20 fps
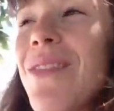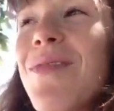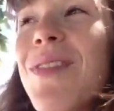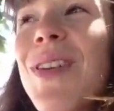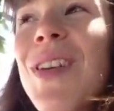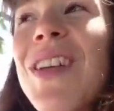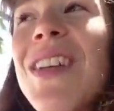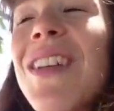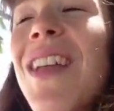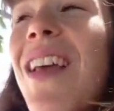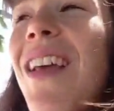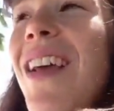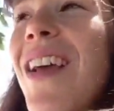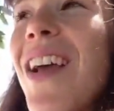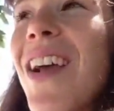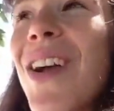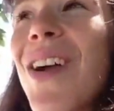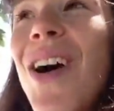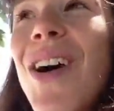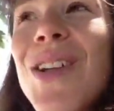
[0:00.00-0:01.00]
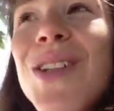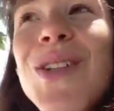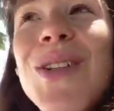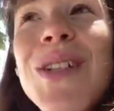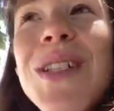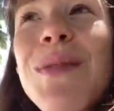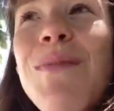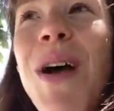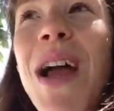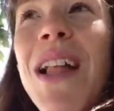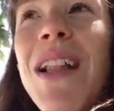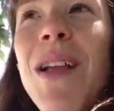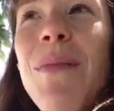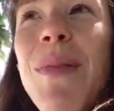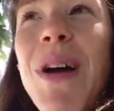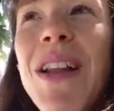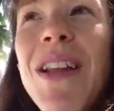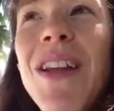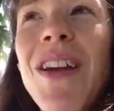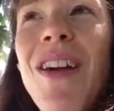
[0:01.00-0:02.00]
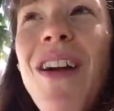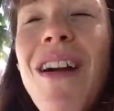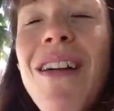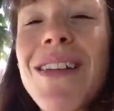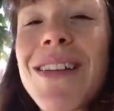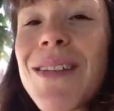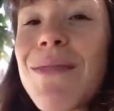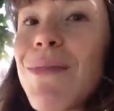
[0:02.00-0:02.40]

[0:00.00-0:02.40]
If you can conjure a smile up out of your heart,